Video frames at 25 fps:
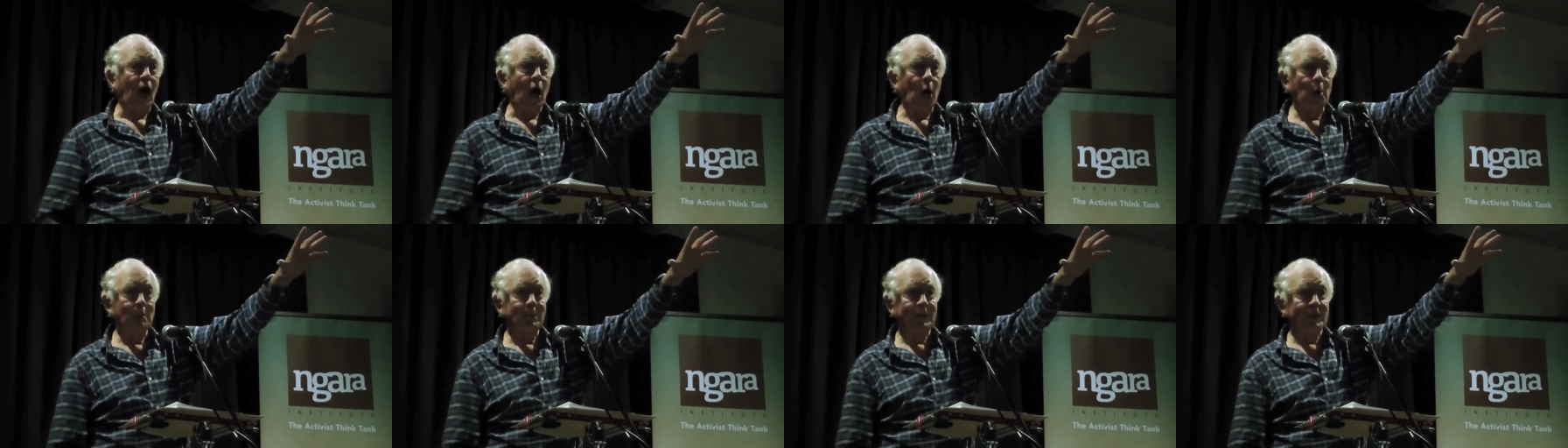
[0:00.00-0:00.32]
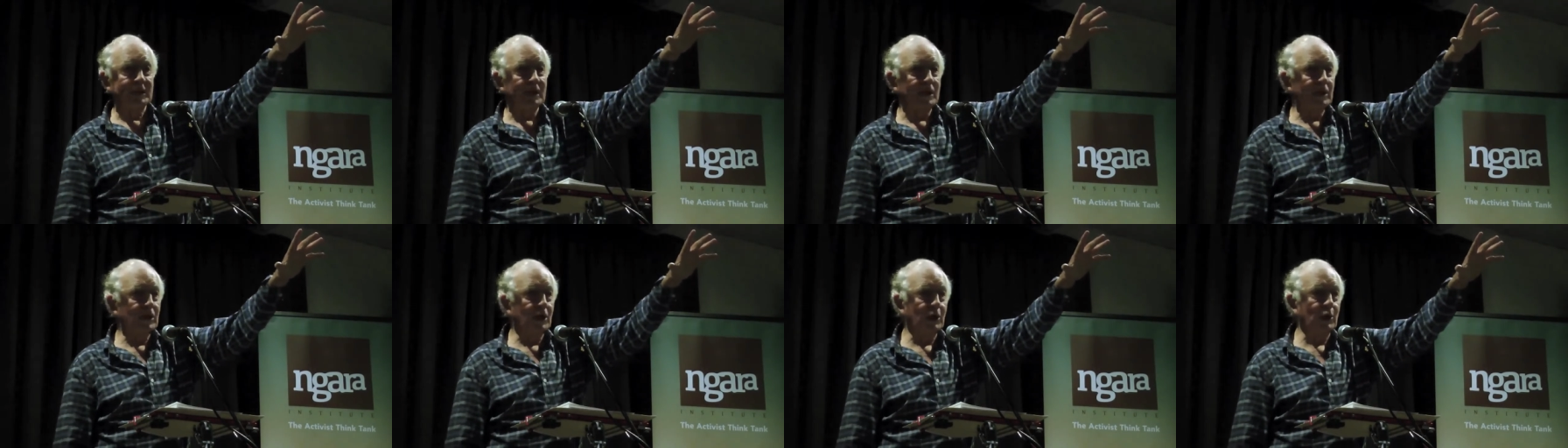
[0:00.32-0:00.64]

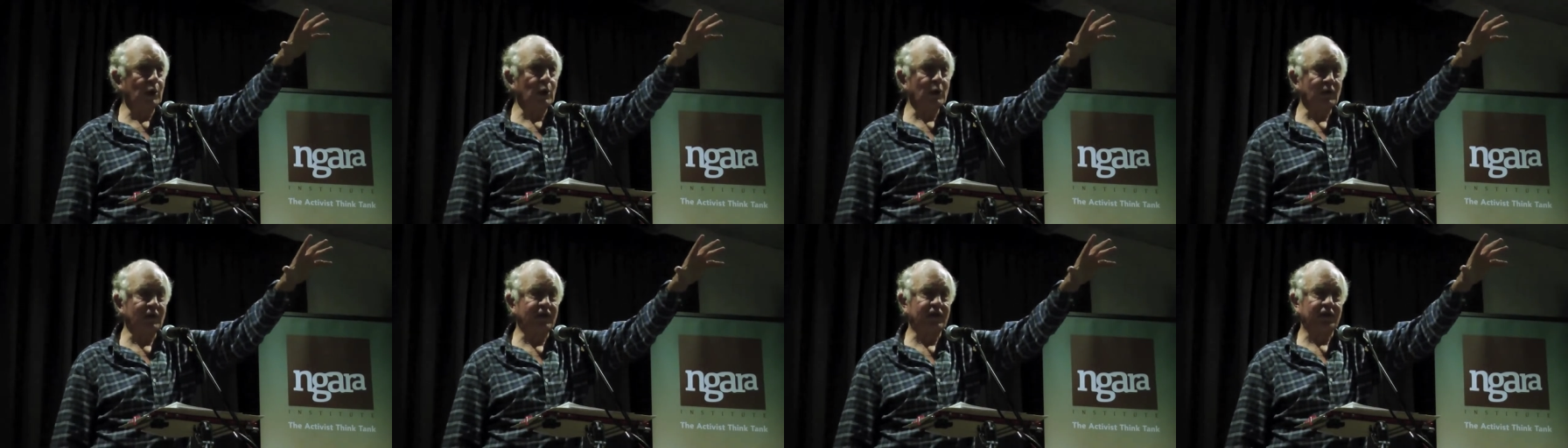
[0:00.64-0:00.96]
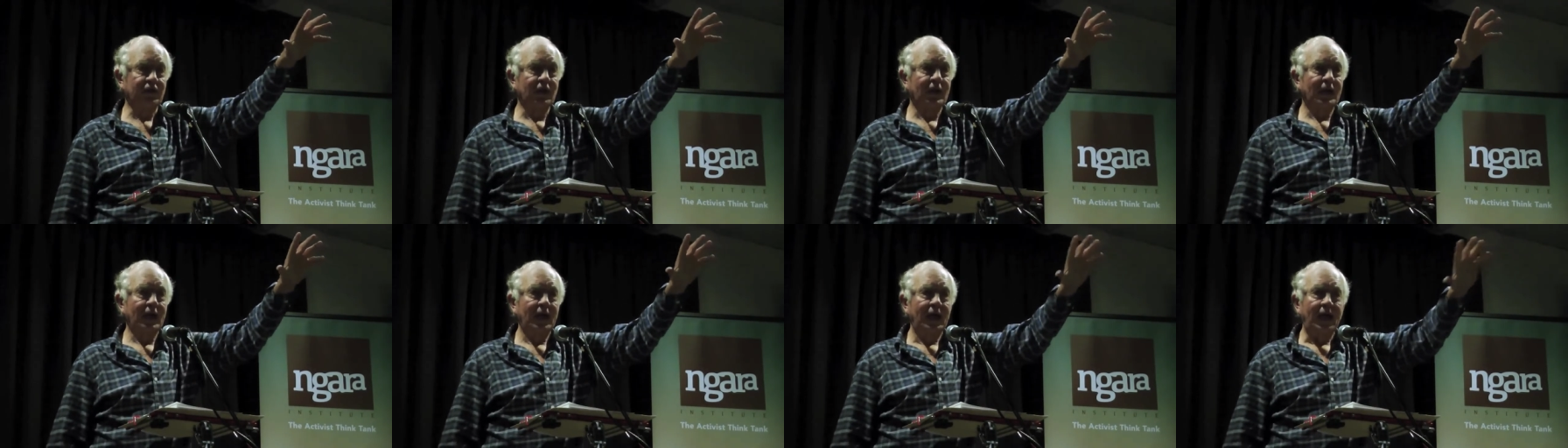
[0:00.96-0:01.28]
open a
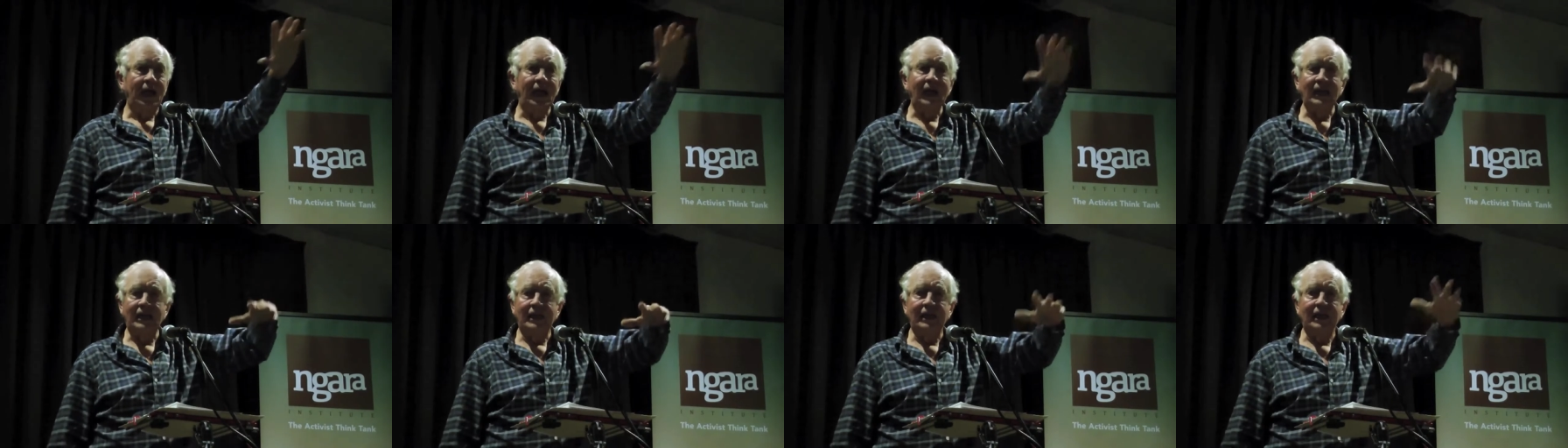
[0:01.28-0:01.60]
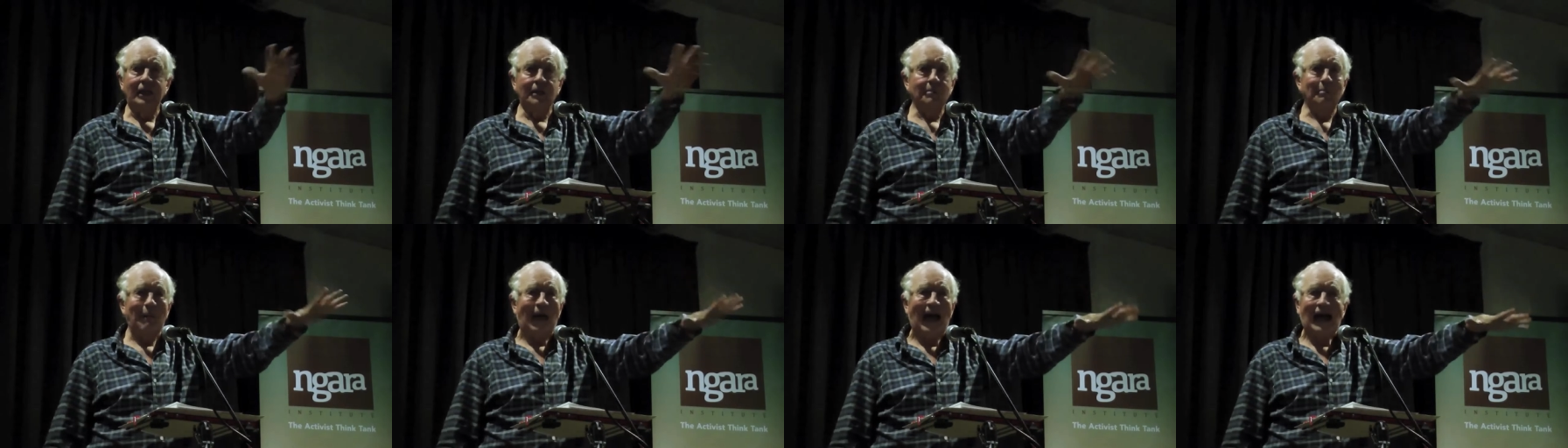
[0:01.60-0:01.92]
huge
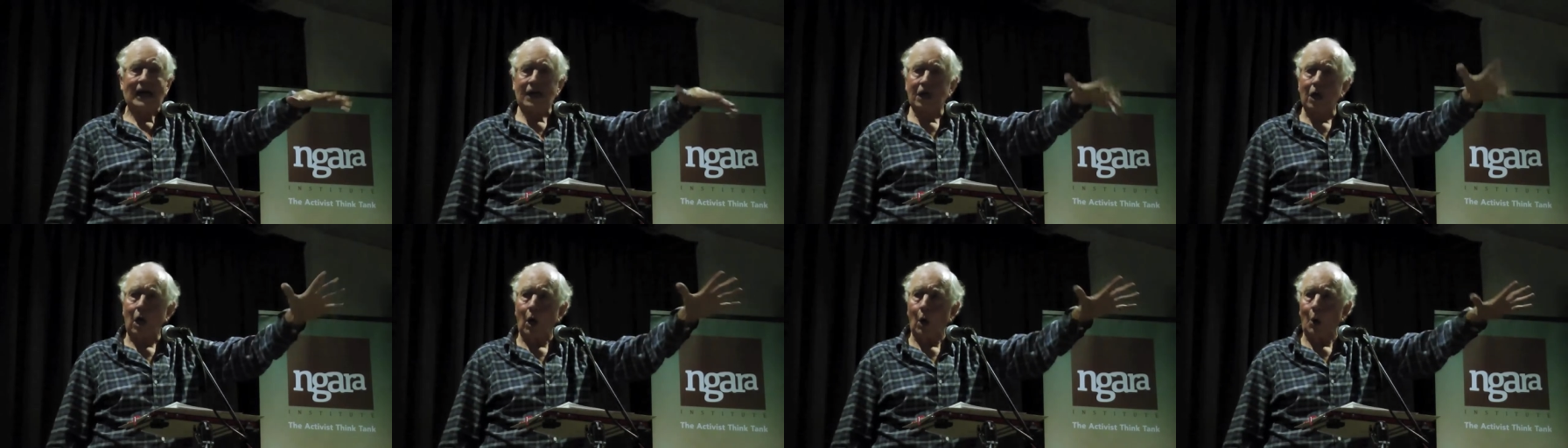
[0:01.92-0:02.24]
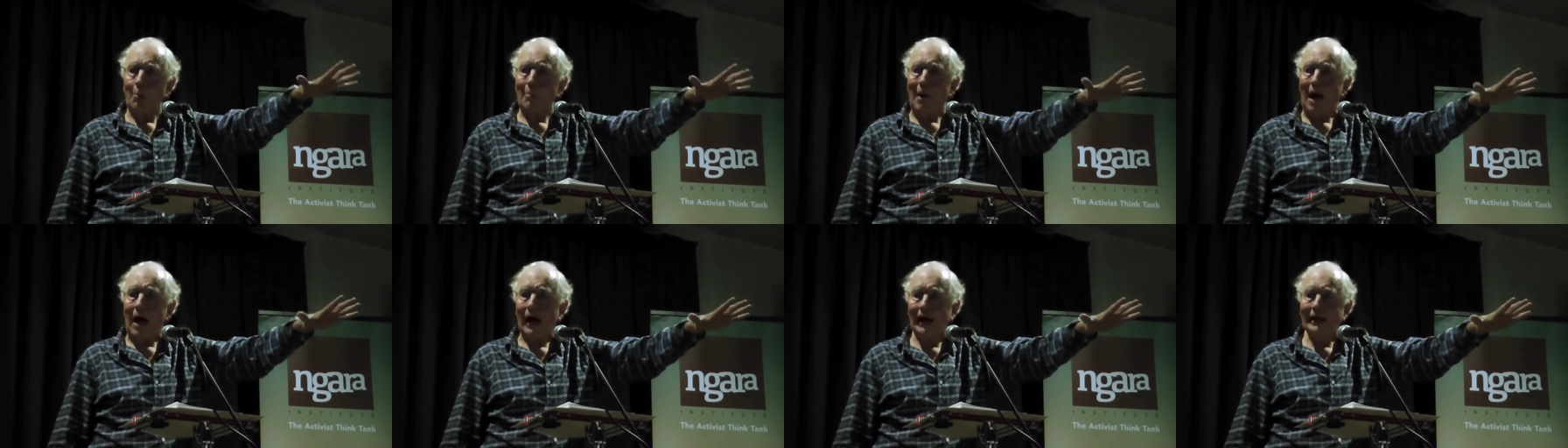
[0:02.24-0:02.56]
Indian backed
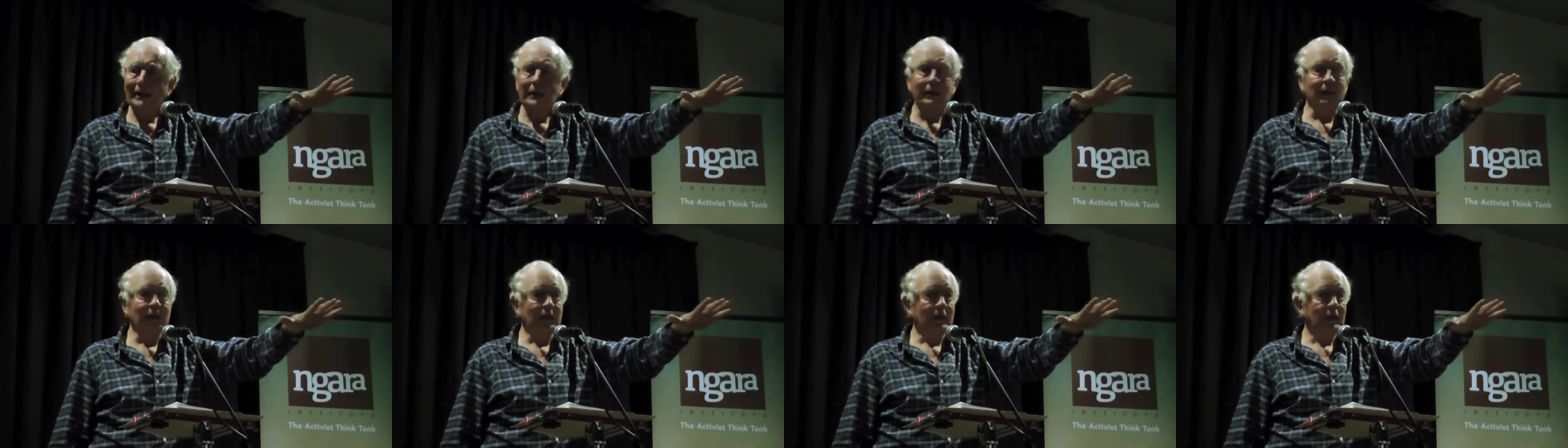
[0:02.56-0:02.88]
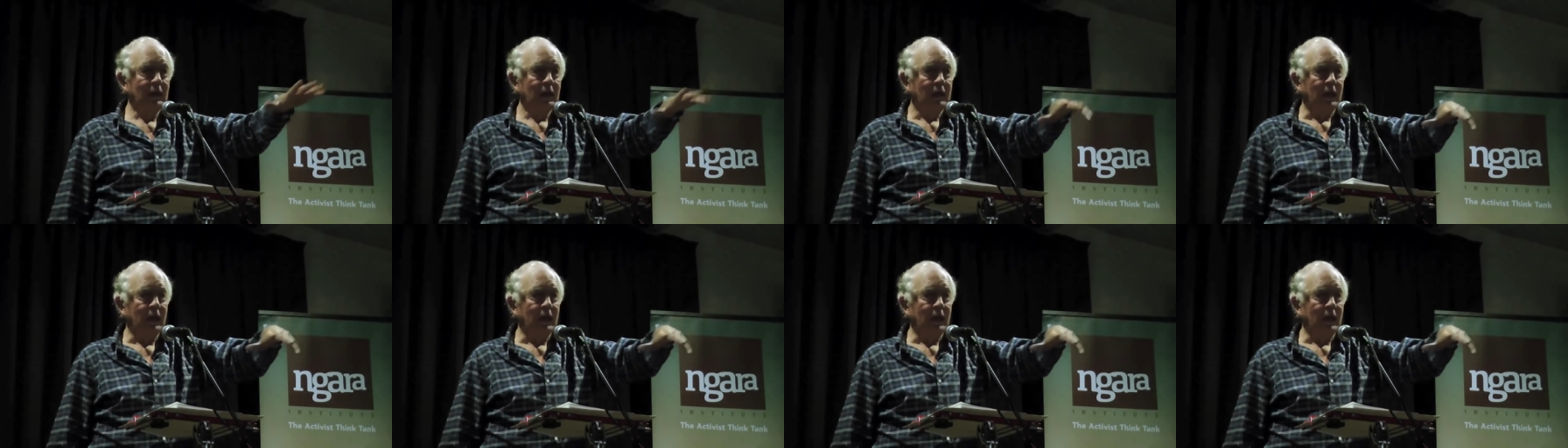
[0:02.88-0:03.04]
coal mine